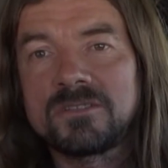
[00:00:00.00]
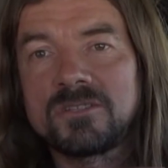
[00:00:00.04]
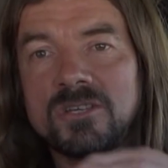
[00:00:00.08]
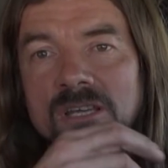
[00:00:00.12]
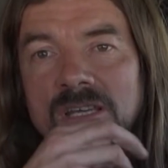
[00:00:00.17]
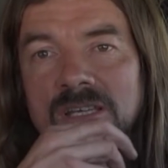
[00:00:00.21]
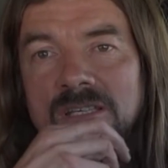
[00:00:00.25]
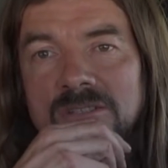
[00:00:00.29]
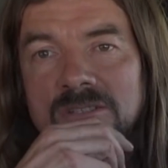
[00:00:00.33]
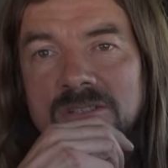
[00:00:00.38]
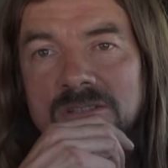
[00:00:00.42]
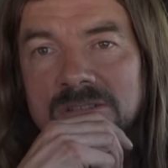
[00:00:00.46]

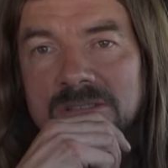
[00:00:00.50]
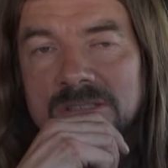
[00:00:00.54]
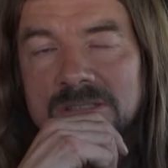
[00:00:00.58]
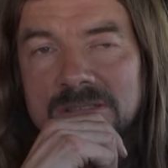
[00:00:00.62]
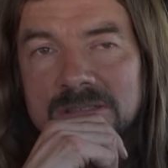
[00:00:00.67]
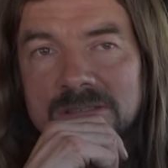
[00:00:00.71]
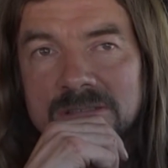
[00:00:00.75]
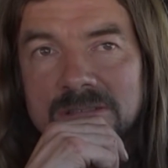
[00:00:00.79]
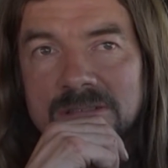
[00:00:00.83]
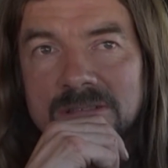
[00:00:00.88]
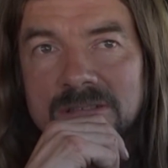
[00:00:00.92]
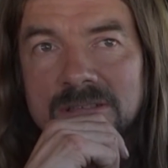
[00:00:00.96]
changes.
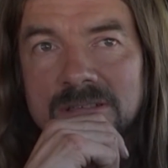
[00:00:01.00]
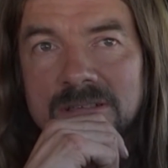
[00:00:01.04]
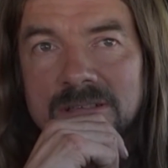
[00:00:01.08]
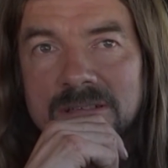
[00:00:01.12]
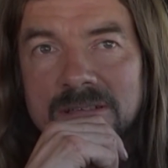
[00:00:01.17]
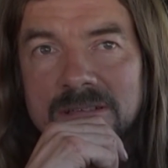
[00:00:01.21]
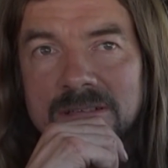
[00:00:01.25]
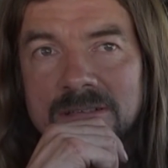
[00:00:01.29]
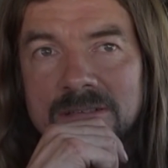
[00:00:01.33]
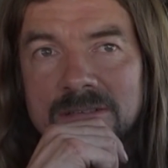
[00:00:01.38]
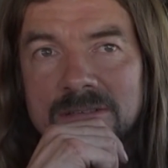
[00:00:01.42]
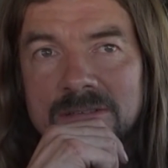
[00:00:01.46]

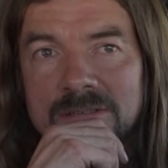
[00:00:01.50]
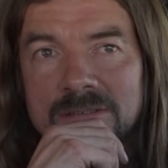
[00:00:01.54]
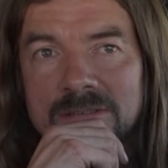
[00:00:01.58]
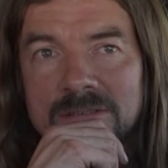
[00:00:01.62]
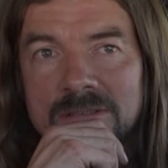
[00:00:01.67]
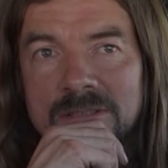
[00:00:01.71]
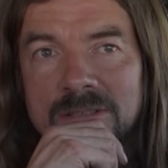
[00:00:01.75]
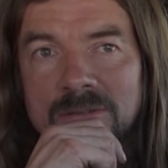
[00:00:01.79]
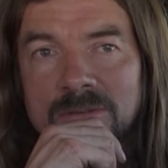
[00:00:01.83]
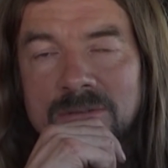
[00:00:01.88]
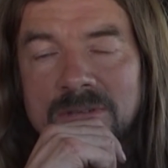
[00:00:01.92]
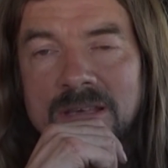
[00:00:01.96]

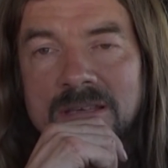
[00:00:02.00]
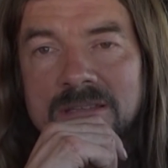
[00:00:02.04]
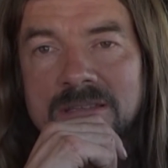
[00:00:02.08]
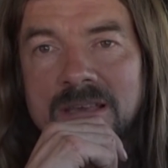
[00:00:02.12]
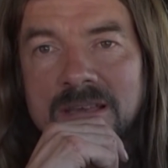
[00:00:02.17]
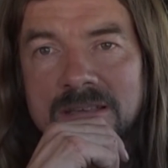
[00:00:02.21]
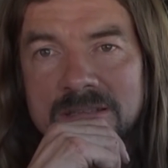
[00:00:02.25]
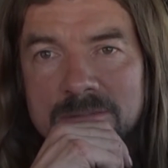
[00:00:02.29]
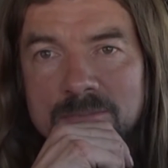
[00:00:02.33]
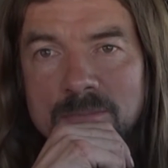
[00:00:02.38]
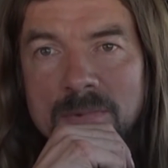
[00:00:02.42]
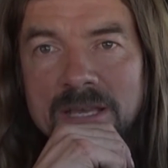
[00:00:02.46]

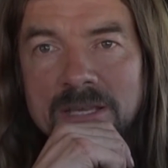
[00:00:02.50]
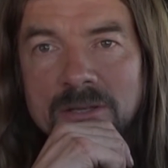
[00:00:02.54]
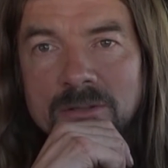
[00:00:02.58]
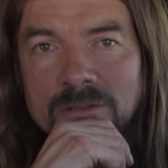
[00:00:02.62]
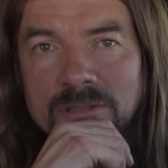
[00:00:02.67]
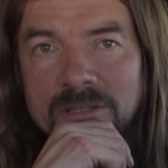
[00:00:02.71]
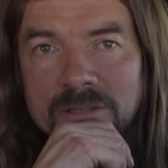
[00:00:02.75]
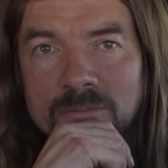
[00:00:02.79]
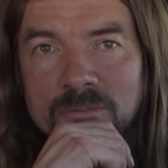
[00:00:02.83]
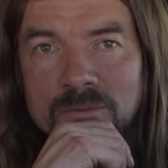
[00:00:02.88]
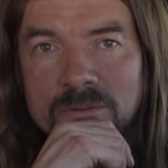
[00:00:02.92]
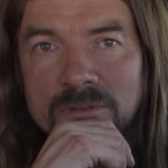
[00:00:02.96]
That's my
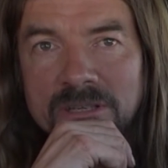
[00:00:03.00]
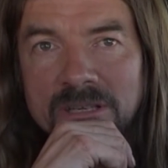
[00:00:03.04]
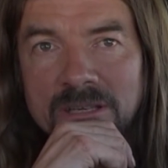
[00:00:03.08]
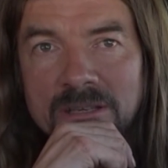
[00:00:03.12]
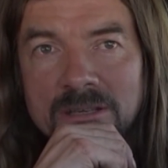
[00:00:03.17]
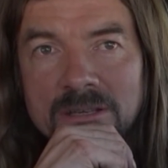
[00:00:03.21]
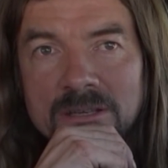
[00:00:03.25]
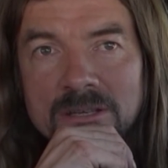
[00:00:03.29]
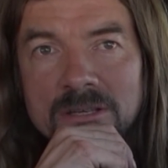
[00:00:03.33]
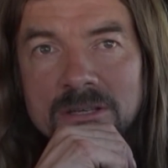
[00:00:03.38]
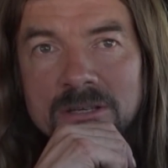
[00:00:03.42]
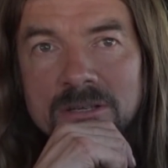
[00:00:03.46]
only
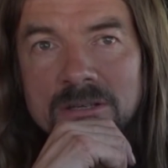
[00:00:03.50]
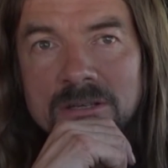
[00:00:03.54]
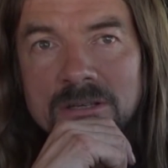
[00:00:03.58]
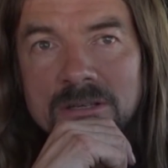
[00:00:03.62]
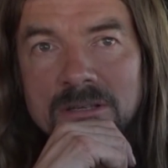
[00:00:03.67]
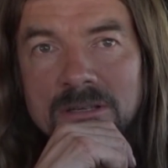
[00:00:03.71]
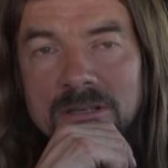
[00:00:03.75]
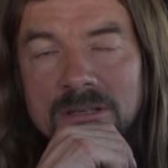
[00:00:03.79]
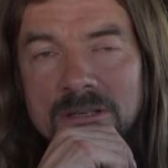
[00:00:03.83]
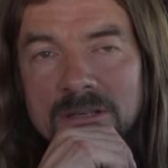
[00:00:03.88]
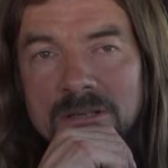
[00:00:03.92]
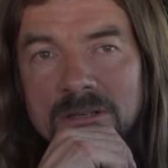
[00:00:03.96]

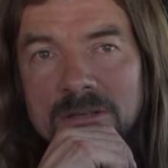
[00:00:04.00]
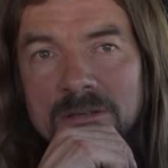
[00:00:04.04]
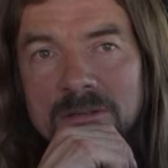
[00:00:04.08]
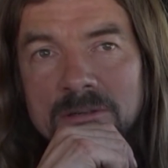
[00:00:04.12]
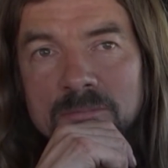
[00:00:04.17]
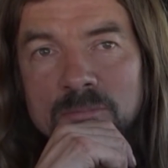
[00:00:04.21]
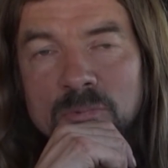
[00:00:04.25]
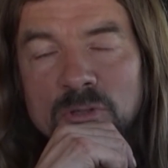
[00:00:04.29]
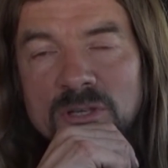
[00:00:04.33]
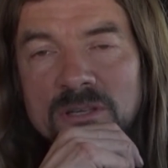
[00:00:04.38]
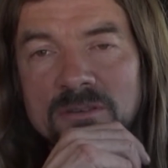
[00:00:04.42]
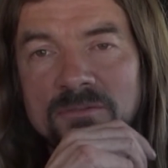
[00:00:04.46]

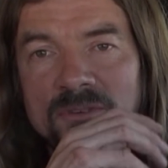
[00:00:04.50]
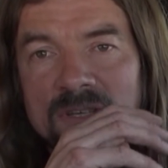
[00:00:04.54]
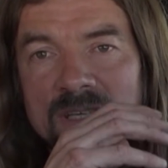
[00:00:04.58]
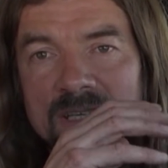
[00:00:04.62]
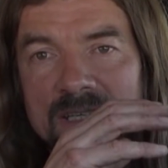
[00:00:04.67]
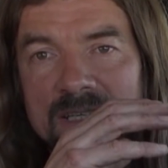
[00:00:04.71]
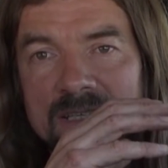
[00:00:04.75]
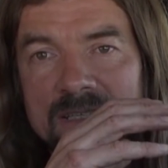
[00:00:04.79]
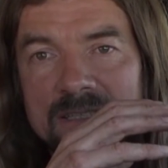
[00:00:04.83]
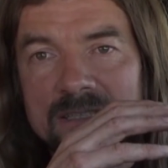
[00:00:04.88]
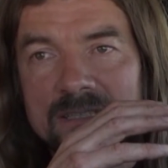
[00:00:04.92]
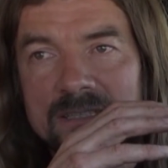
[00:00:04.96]
worry. But if
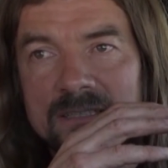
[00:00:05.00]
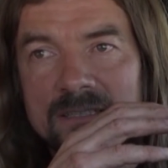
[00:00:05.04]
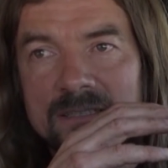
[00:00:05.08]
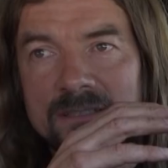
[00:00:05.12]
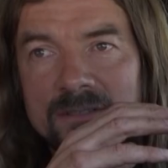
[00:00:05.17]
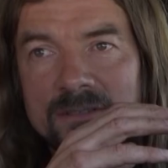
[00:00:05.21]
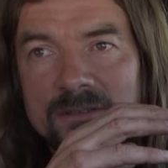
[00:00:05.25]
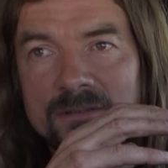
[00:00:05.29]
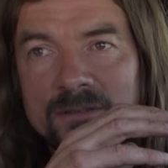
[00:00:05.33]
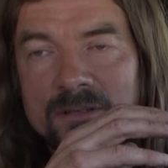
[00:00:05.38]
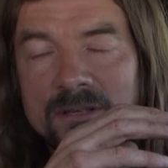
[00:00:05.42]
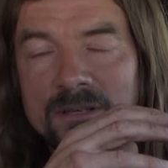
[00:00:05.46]
it,
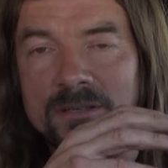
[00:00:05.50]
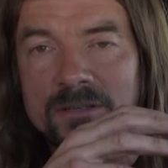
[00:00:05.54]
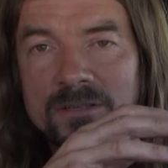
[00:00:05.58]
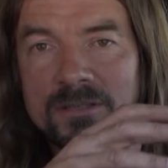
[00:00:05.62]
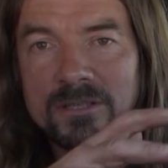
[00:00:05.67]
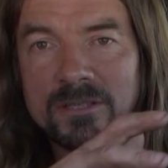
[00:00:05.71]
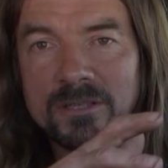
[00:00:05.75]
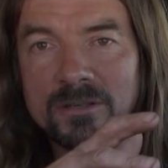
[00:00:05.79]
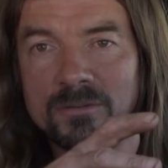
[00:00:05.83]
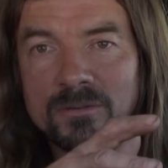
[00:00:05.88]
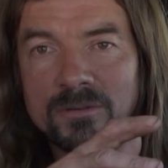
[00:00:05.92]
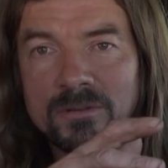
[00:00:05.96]

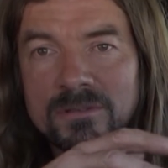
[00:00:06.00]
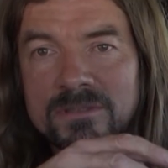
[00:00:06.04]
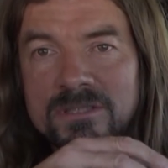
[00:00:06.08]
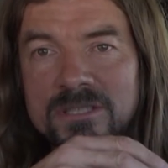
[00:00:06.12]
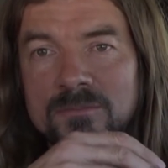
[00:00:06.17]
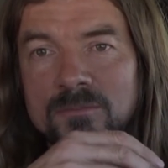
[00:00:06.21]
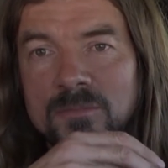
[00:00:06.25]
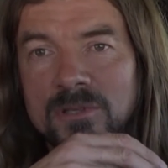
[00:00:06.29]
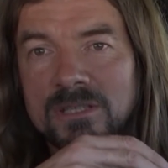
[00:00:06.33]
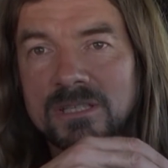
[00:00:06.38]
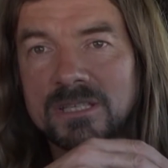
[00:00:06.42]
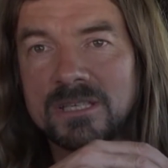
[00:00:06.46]

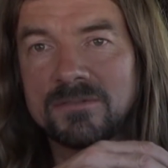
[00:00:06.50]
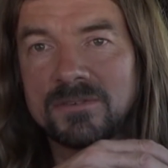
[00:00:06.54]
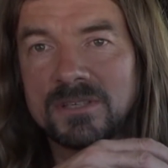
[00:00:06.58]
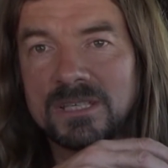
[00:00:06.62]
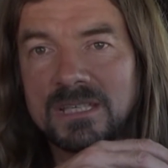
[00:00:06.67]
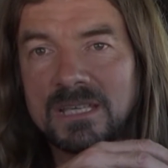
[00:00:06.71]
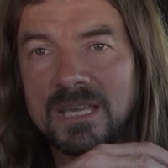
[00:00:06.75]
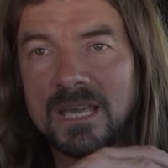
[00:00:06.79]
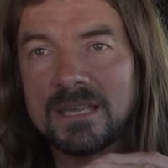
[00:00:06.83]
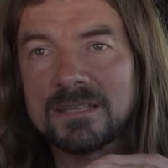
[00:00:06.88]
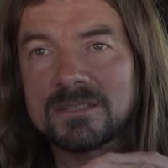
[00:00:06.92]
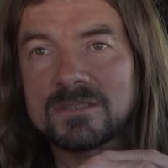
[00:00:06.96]
ultimately, if
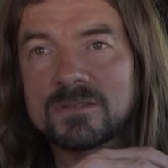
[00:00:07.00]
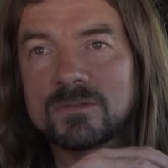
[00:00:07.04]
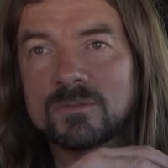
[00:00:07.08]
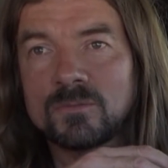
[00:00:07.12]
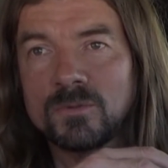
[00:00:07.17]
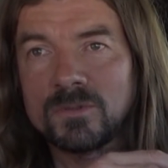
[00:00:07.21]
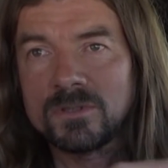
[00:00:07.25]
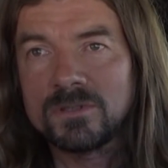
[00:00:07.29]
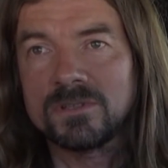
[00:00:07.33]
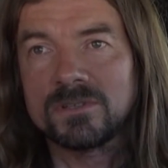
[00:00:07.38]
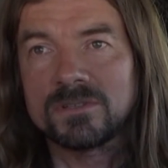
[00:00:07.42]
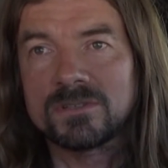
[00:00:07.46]
it gets
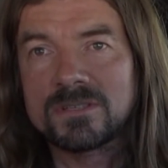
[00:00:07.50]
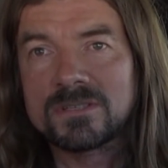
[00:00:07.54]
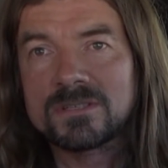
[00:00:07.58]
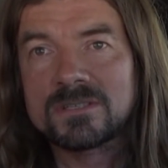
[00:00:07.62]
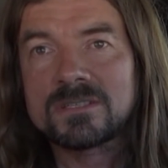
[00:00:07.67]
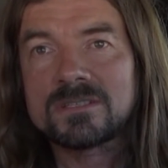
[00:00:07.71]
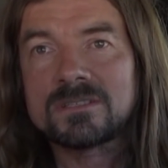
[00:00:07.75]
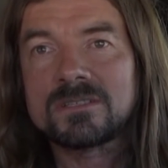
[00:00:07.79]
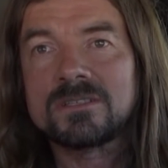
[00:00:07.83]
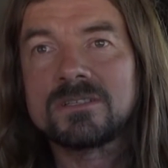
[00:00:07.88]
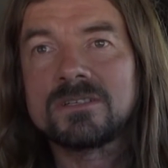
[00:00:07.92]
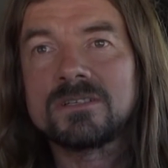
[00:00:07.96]

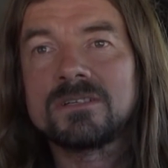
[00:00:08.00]
worse